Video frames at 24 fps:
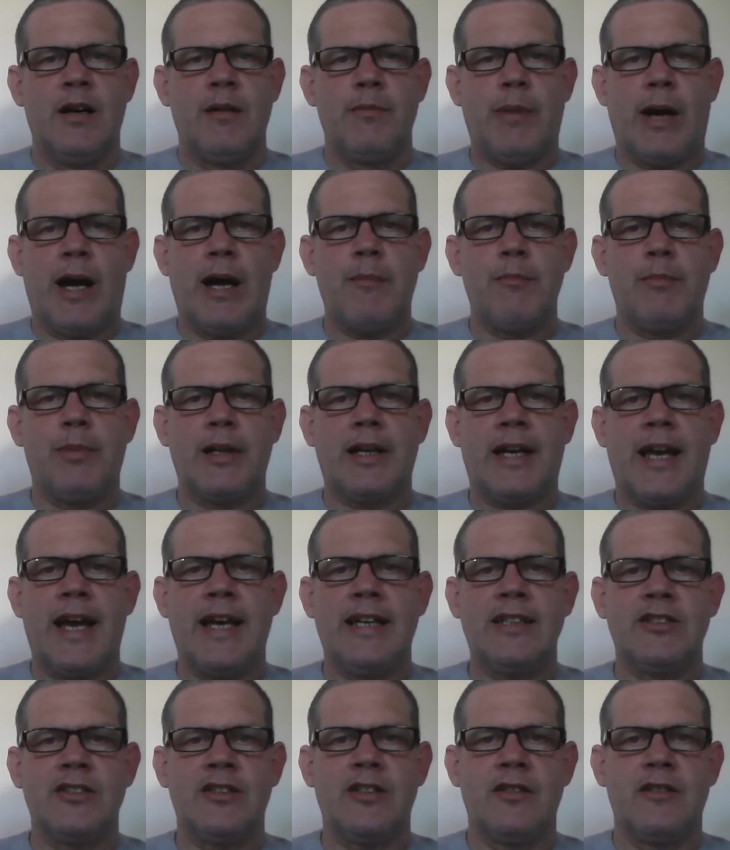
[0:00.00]
By
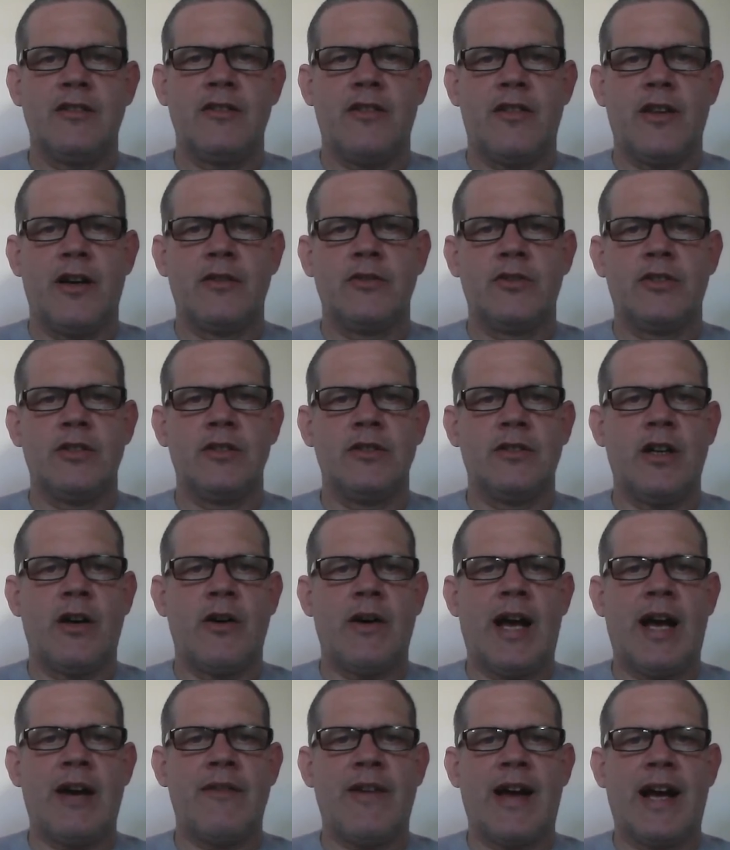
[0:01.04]
implication, those who
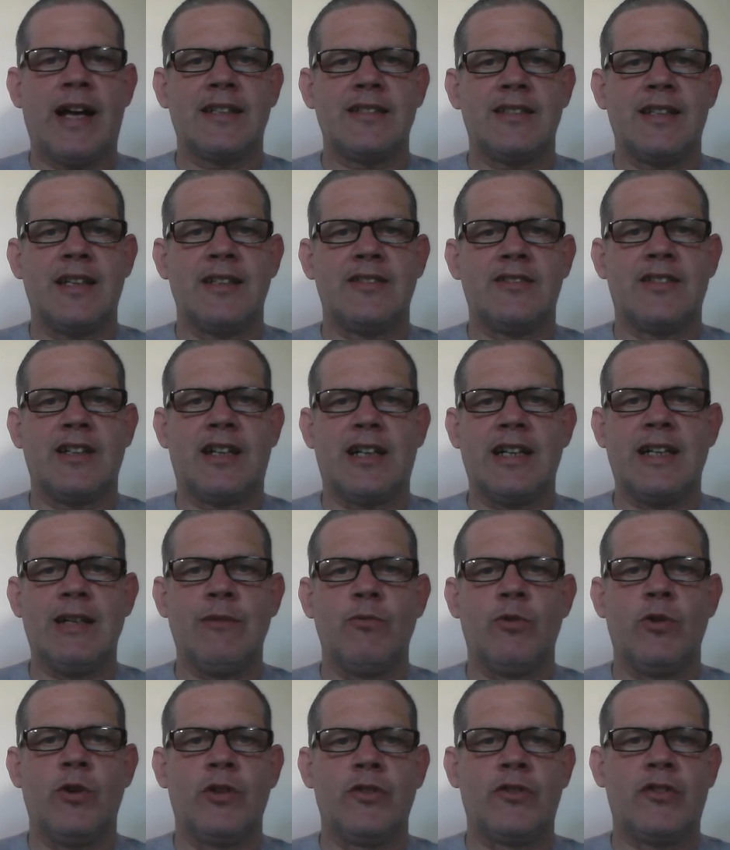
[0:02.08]
don't have access to
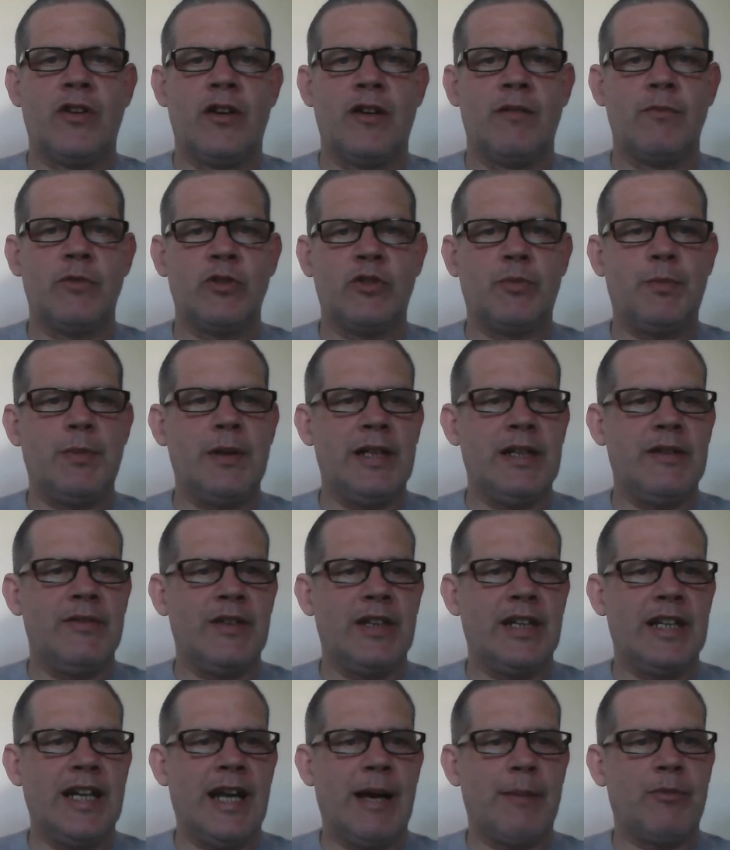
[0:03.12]
clean water must be
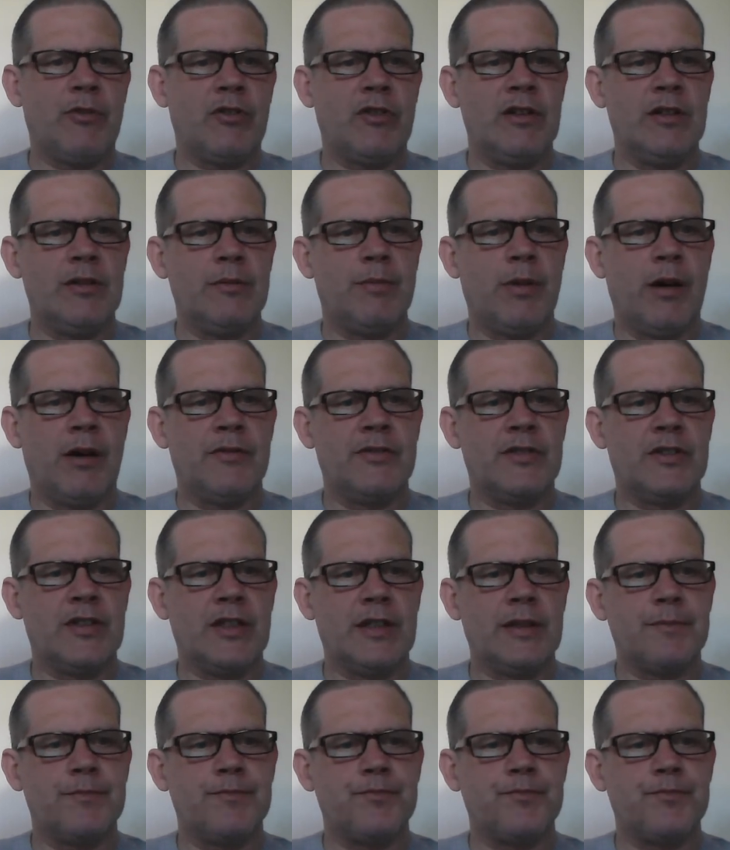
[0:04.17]
living in absolute poverty,